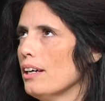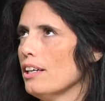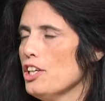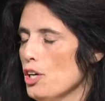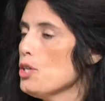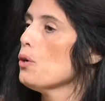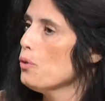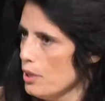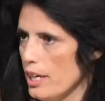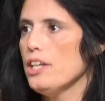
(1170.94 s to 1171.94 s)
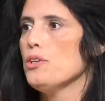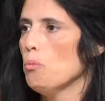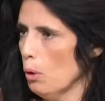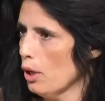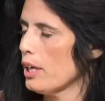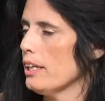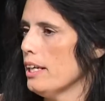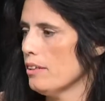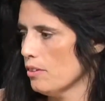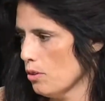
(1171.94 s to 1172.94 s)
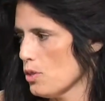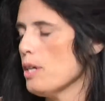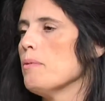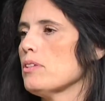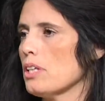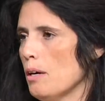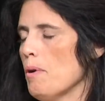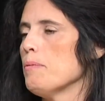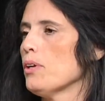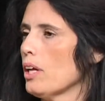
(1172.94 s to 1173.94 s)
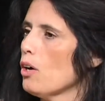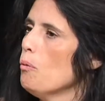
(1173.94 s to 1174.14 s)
you go through the day and you work, and then those emails come up and you're like,